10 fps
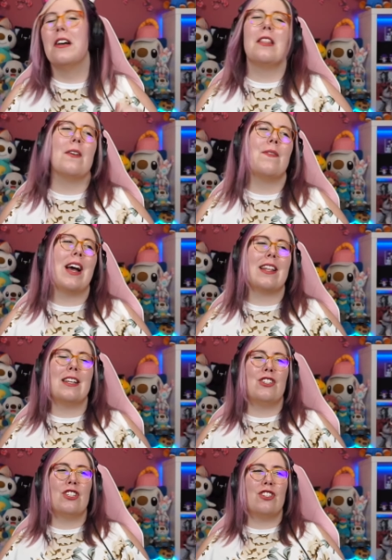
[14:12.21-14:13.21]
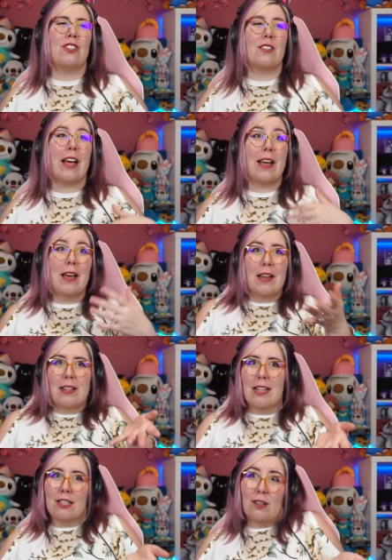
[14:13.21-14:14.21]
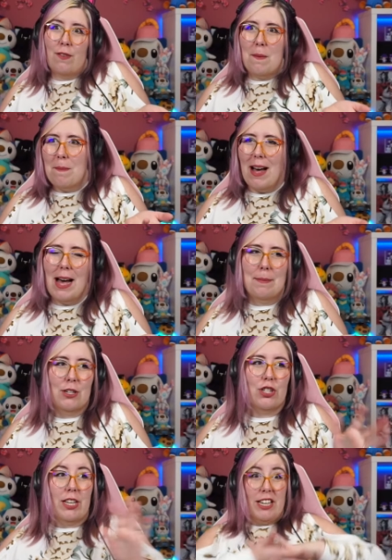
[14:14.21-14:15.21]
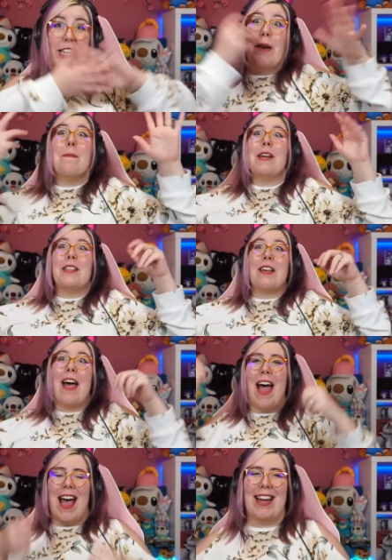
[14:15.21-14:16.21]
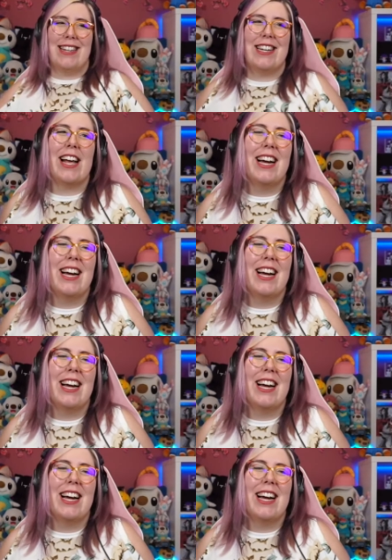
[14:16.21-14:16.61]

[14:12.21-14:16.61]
The fact that she's just like, this is from mom. And she's like, give me that.